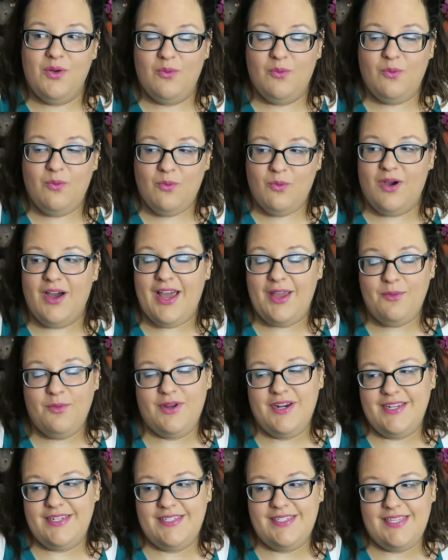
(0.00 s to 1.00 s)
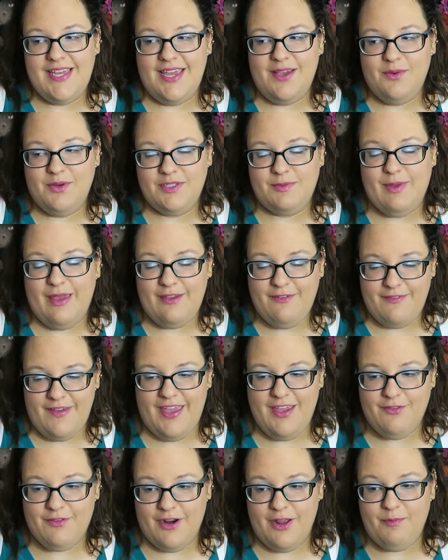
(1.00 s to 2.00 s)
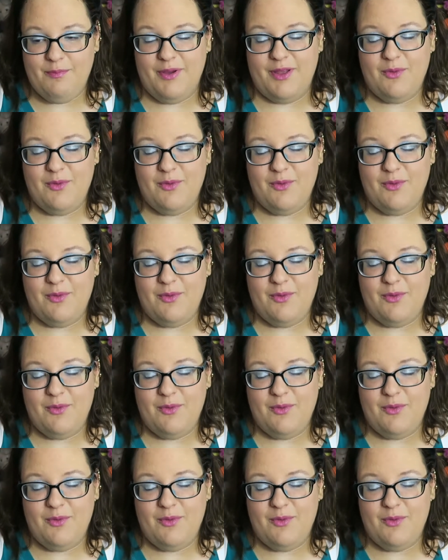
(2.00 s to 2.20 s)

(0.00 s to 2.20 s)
well, I wouldn't say it was my favorite,